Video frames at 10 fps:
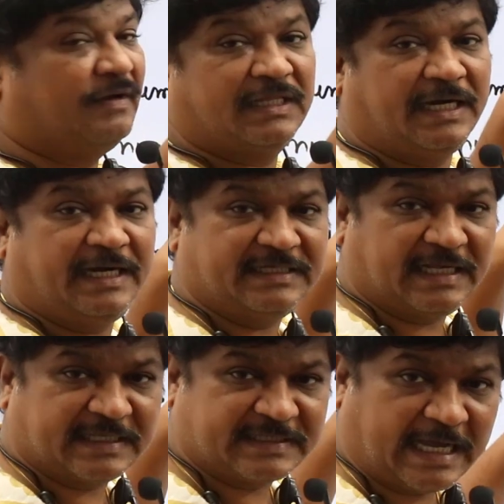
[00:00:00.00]
whether it is
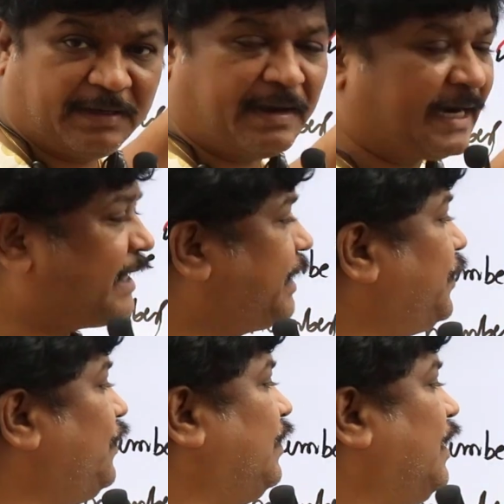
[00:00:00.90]
in a sign
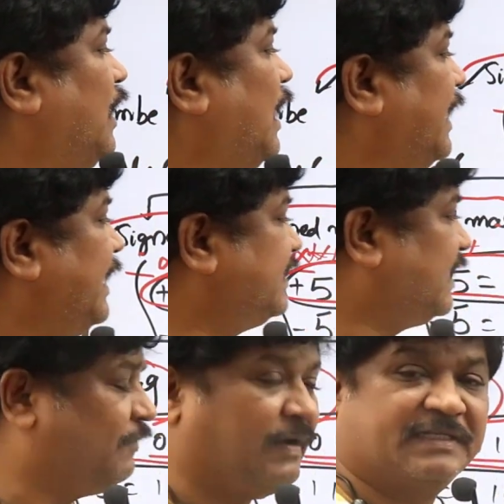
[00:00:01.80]
magnitude or it is
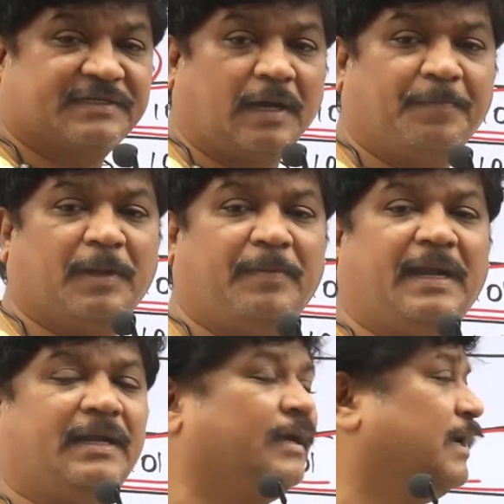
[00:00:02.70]
in a one's
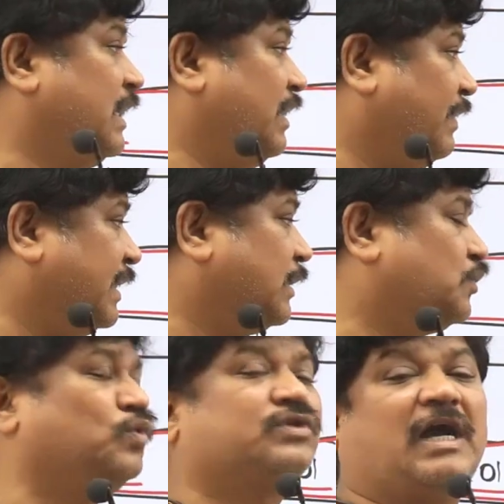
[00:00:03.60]
complement, even in the
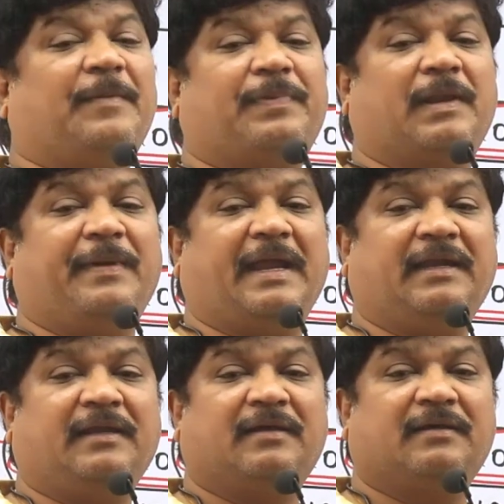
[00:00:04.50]
two's
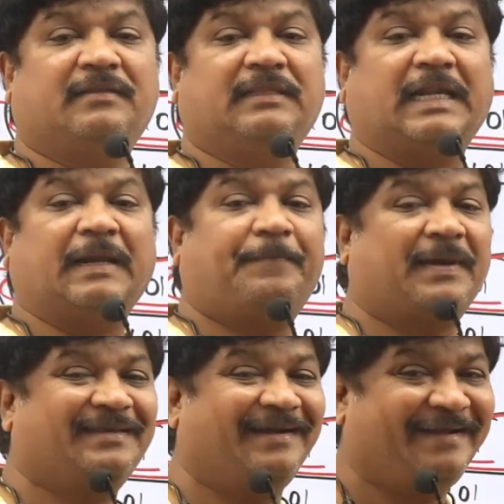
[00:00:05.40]
complement, the
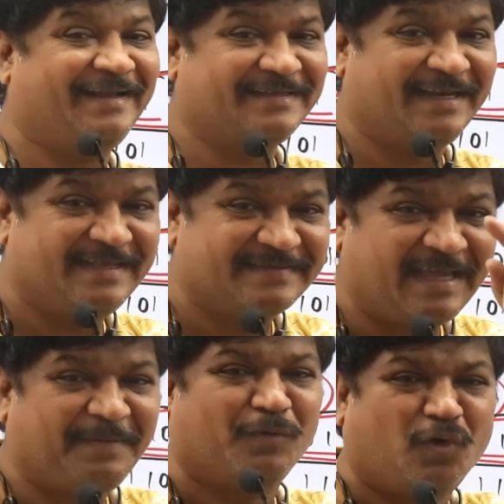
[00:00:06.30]
representation is
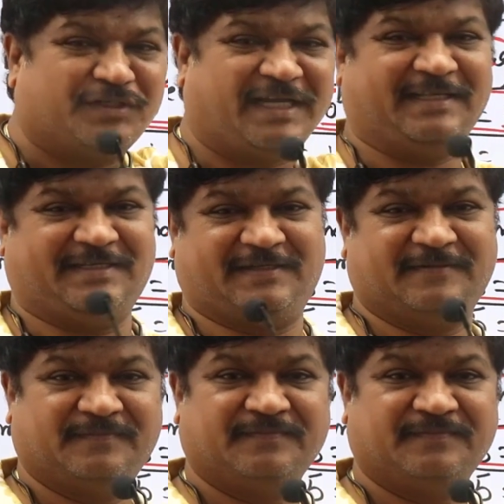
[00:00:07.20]
same, no change.